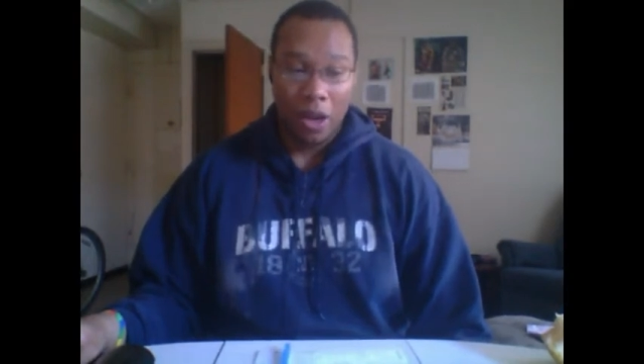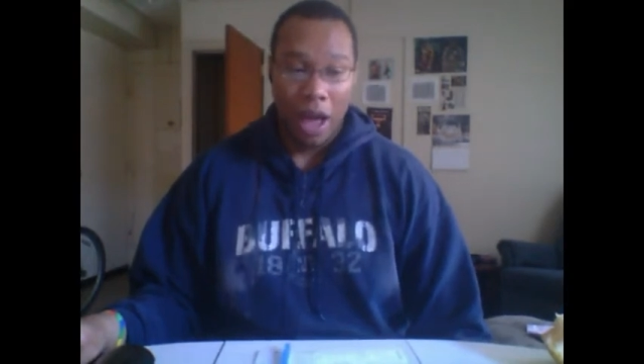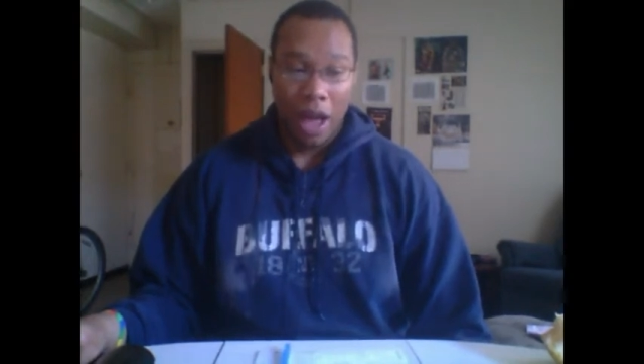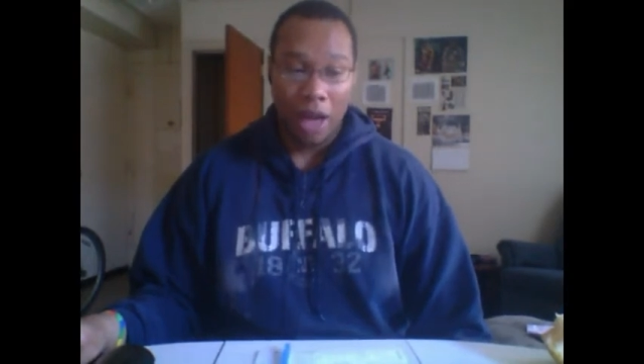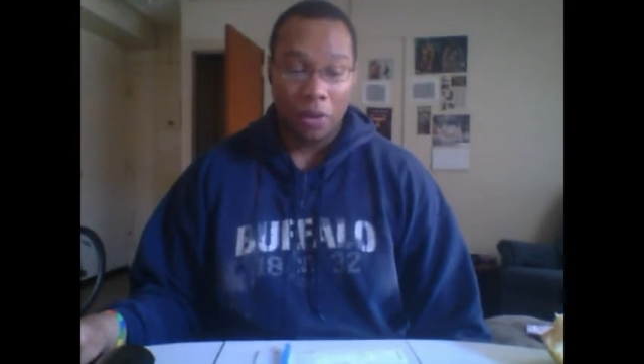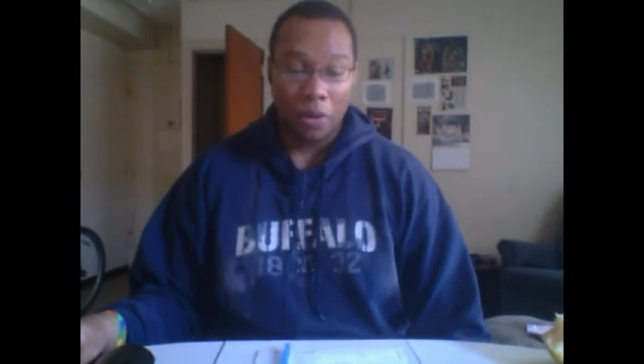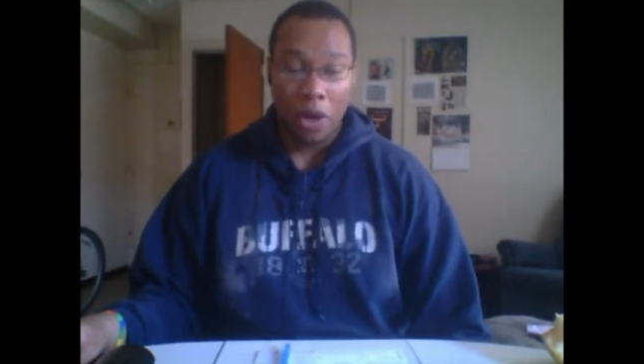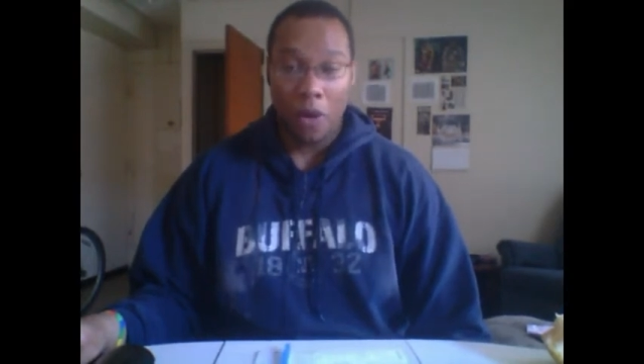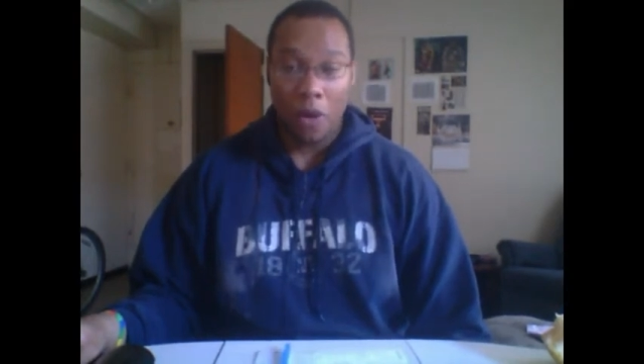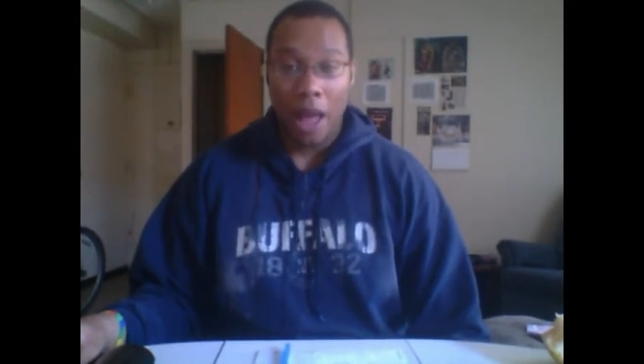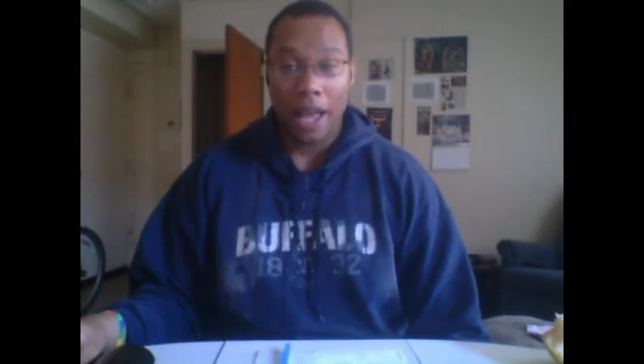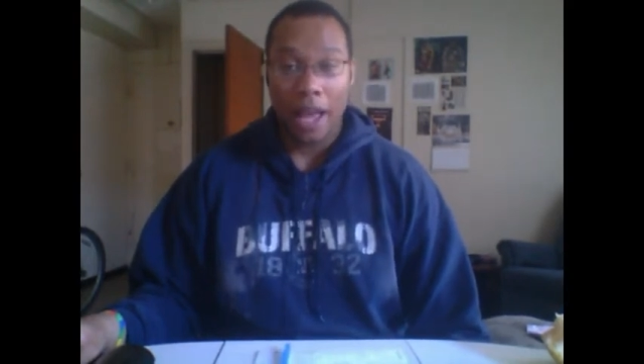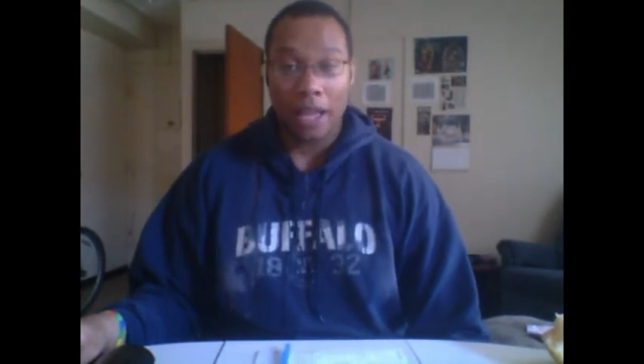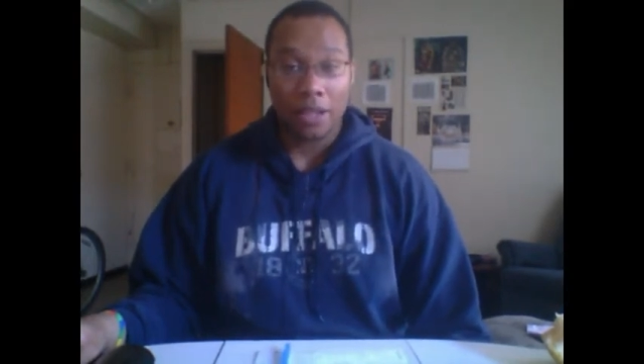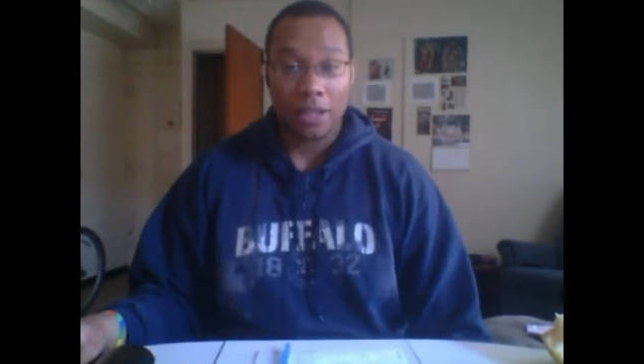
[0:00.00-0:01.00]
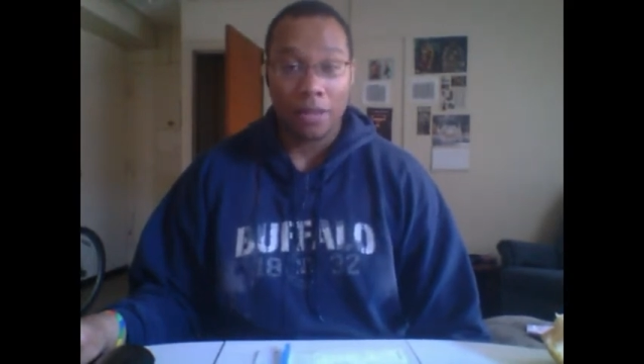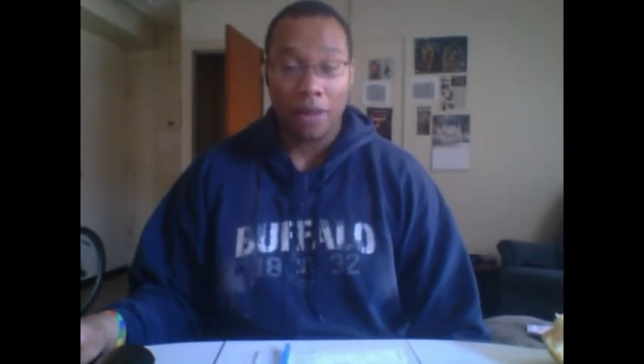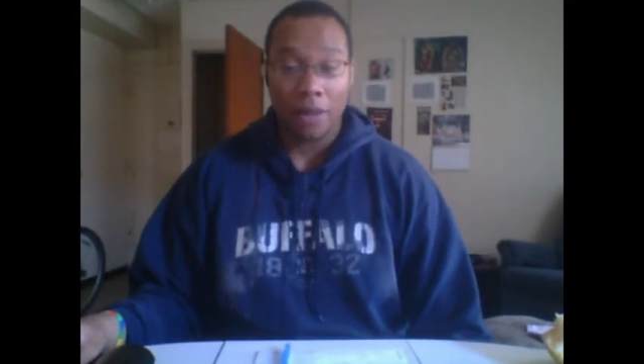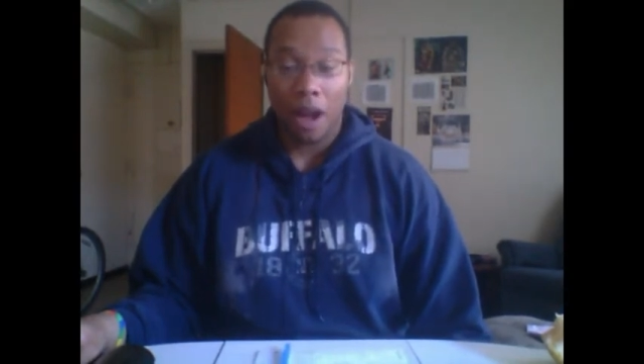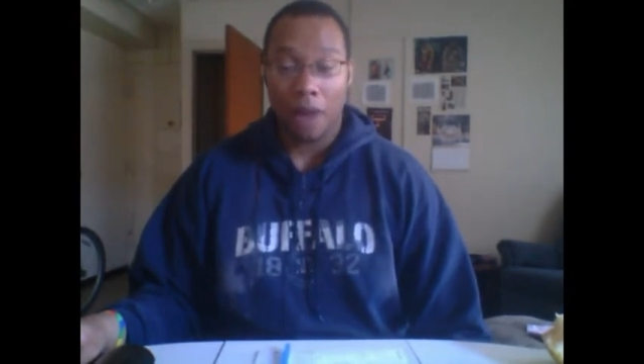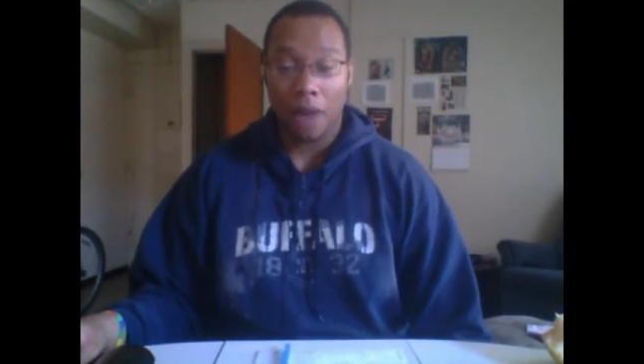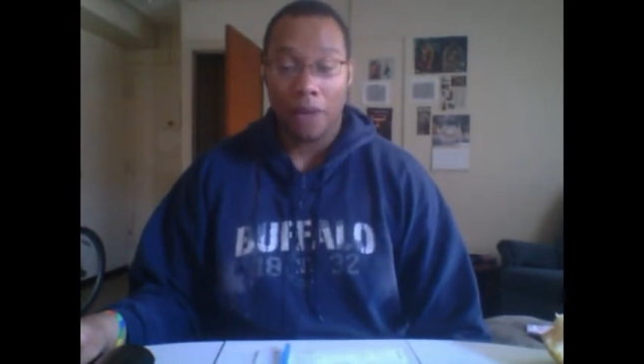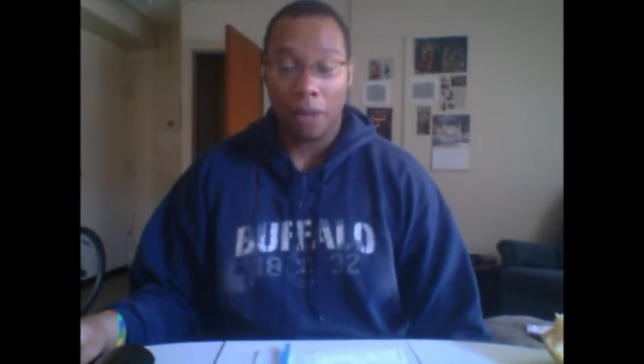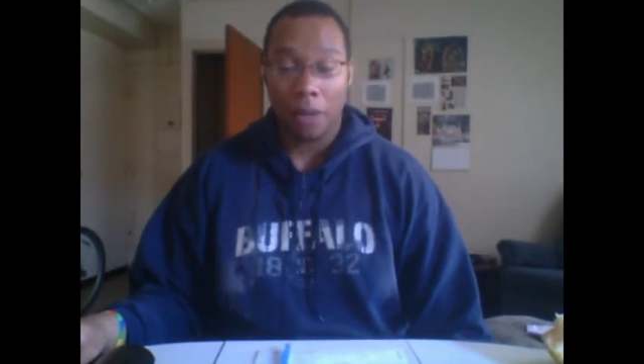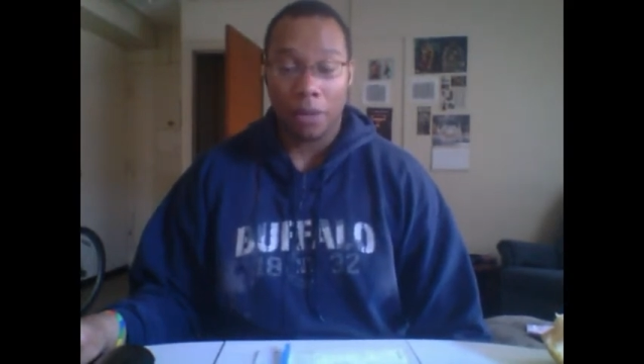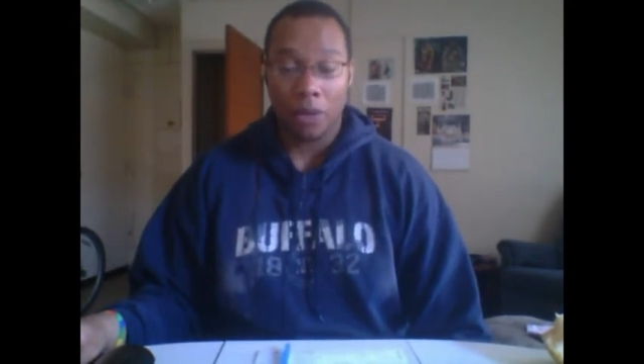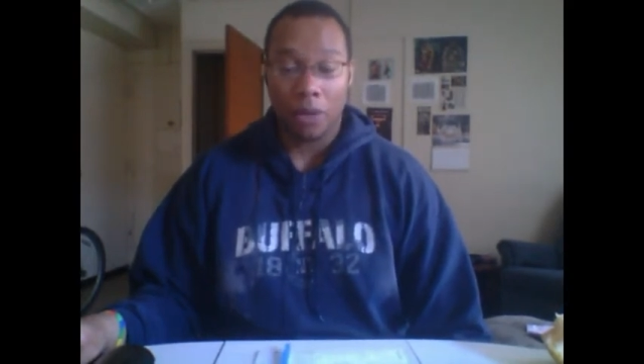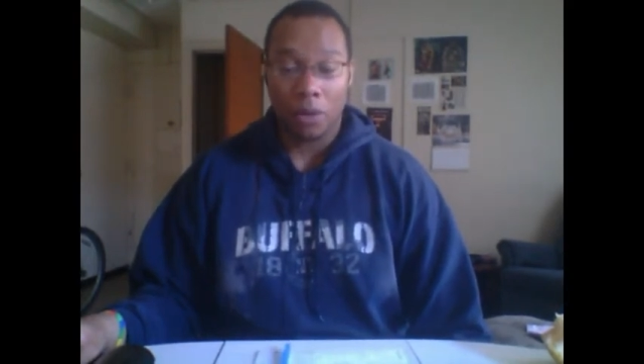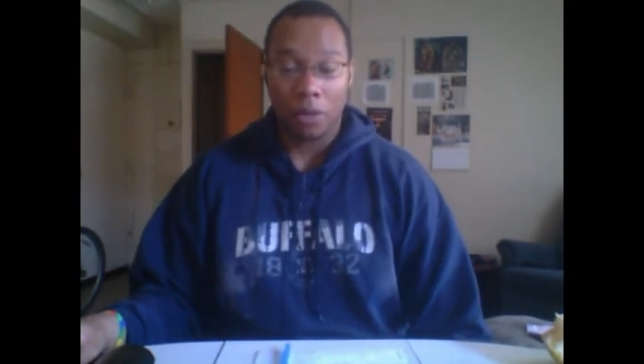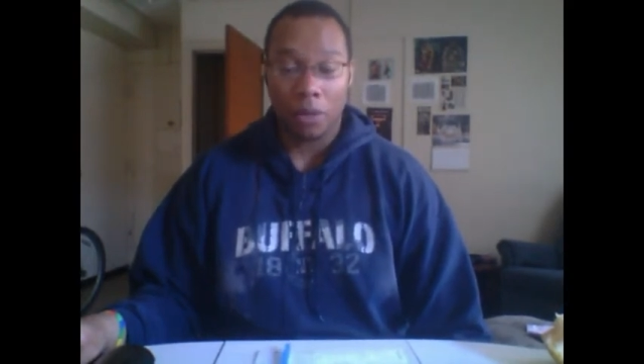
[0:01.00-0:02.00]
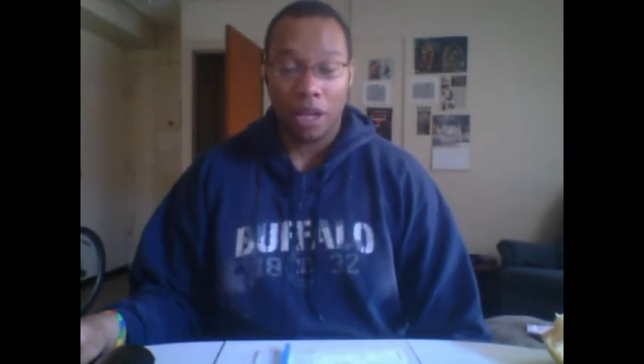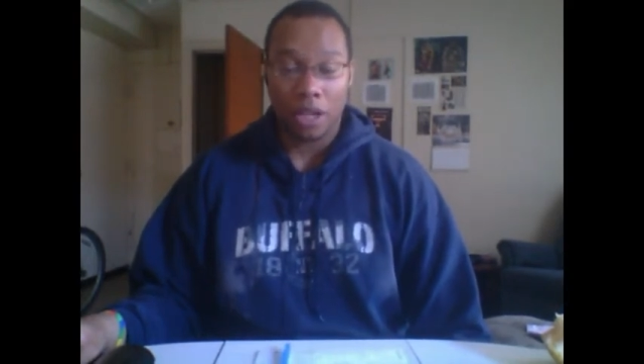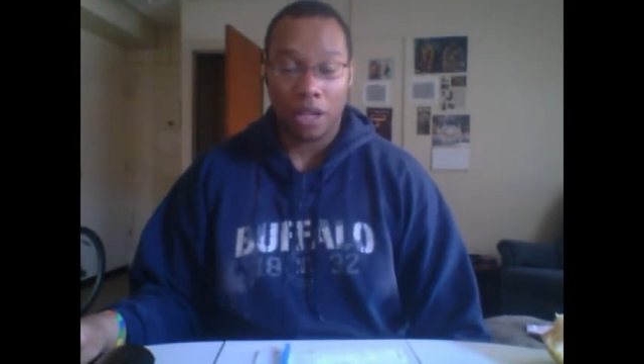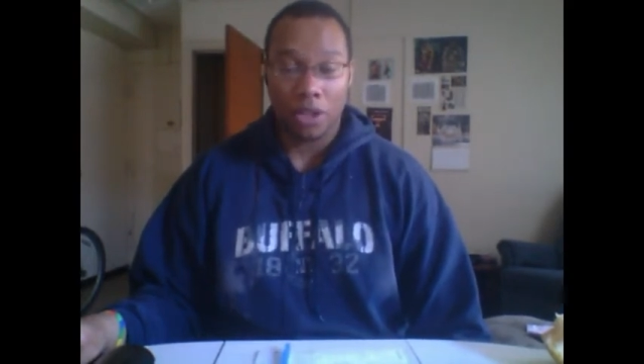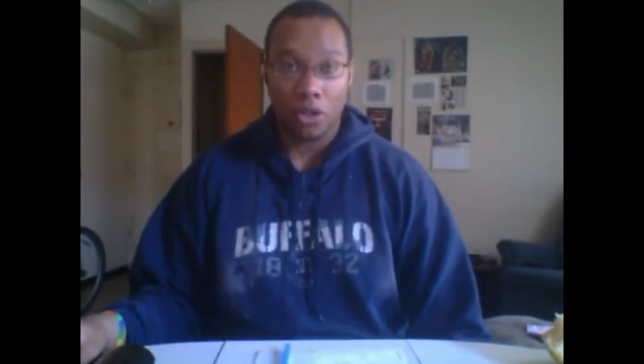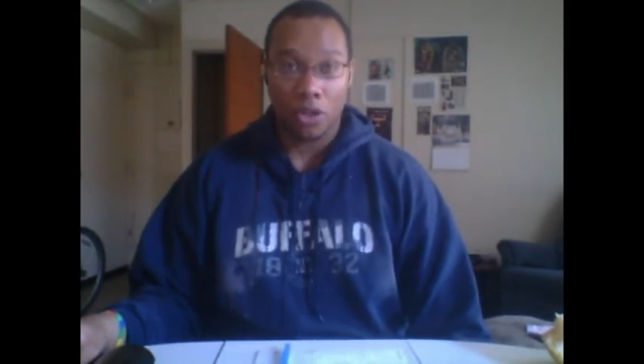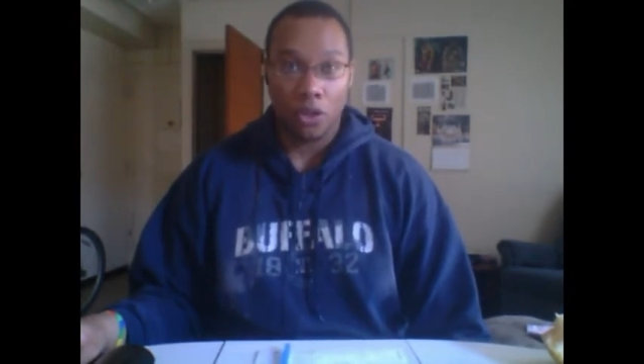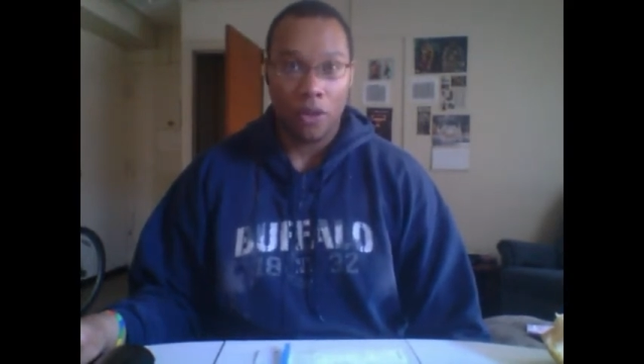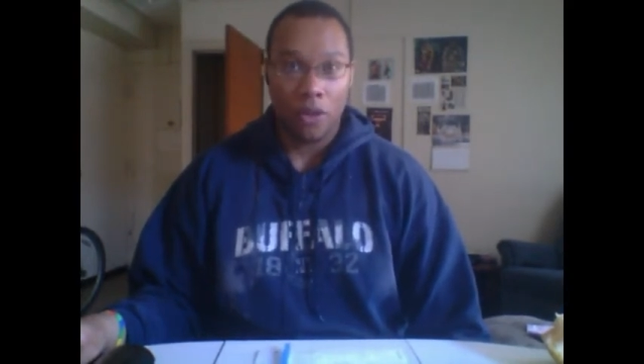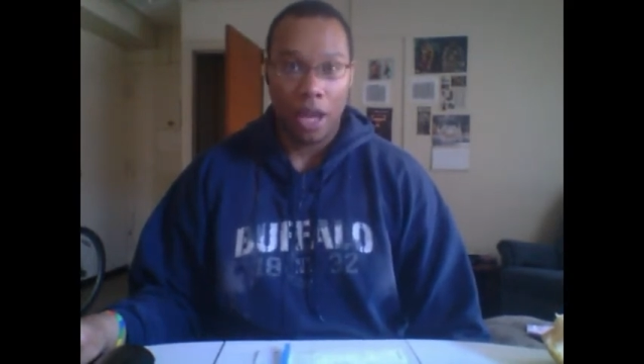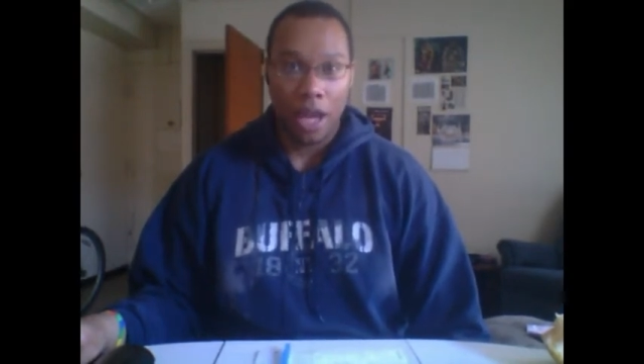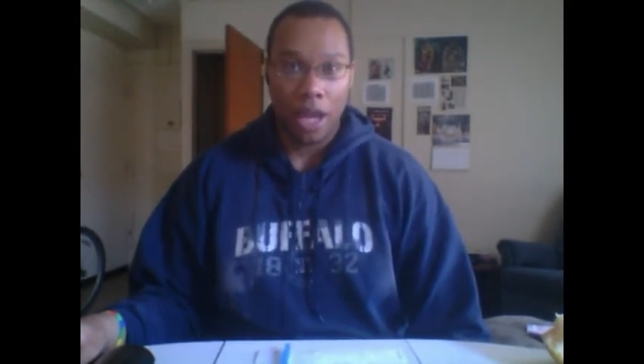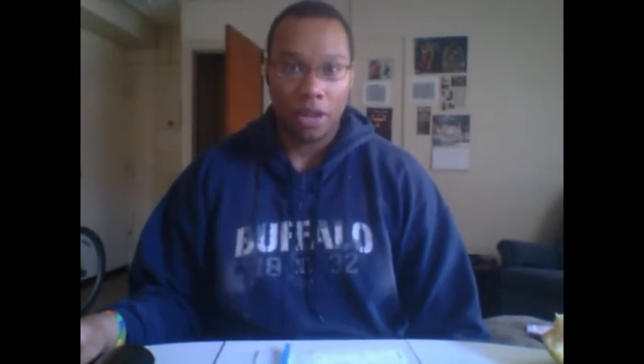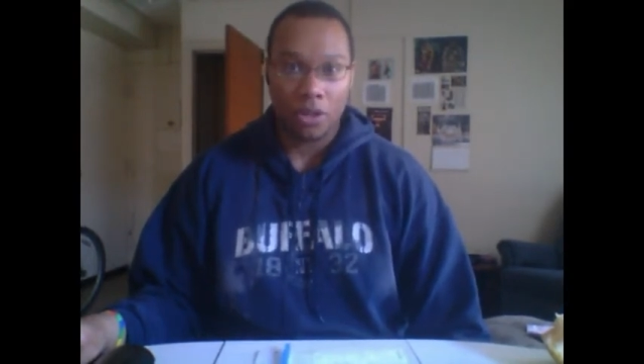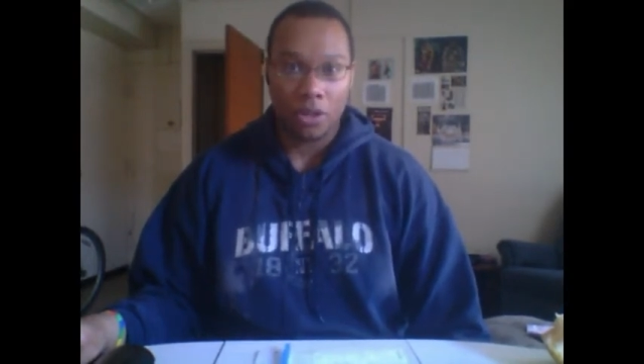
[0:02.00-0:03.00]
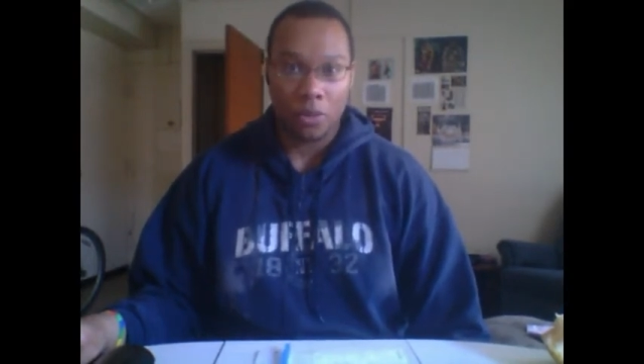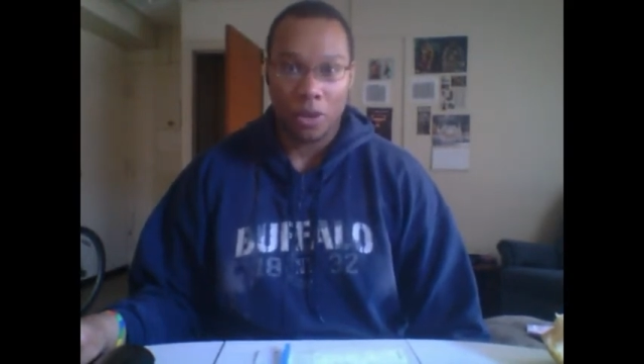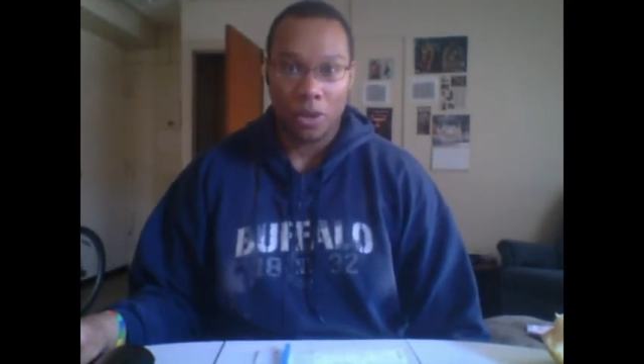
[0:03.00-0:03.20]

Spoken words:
I don't know, I guess our family normally doesn't do vacations,